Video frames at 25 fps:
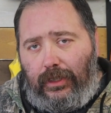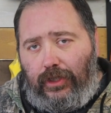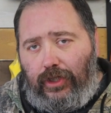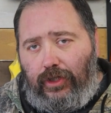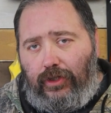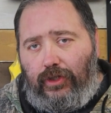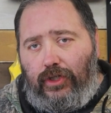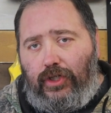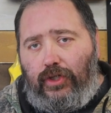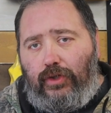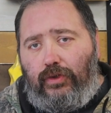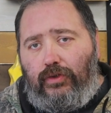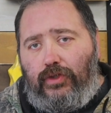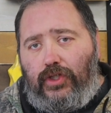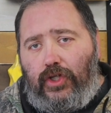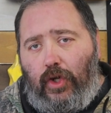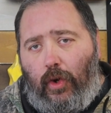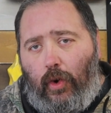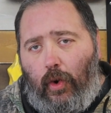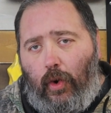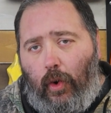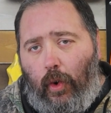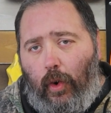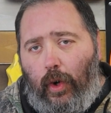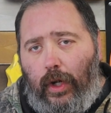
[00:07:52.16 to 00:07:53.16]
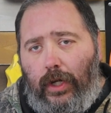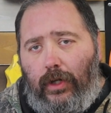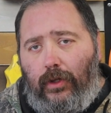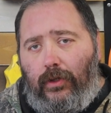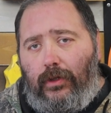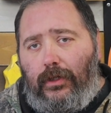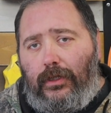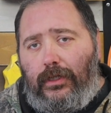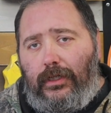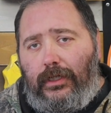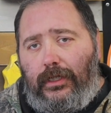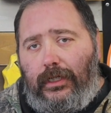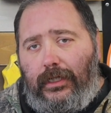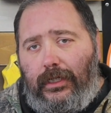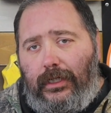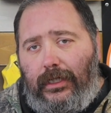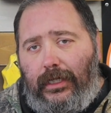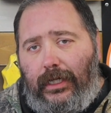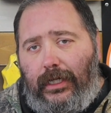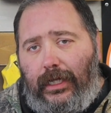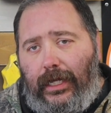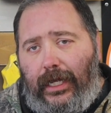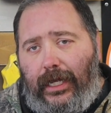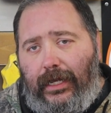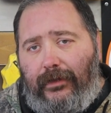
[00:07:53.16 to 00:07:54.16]
you use oil
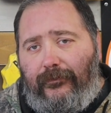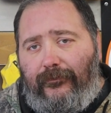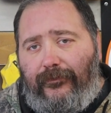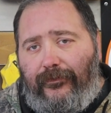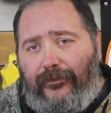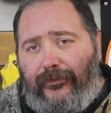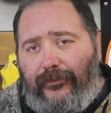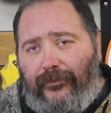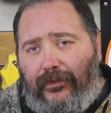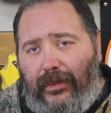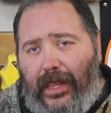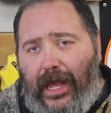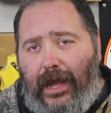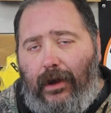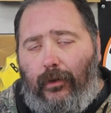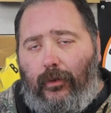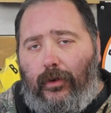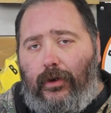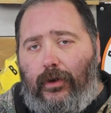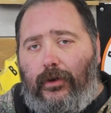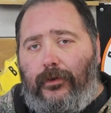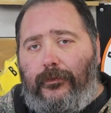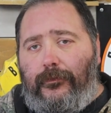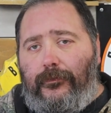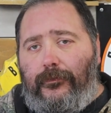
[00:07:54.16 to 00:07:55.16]
and flour.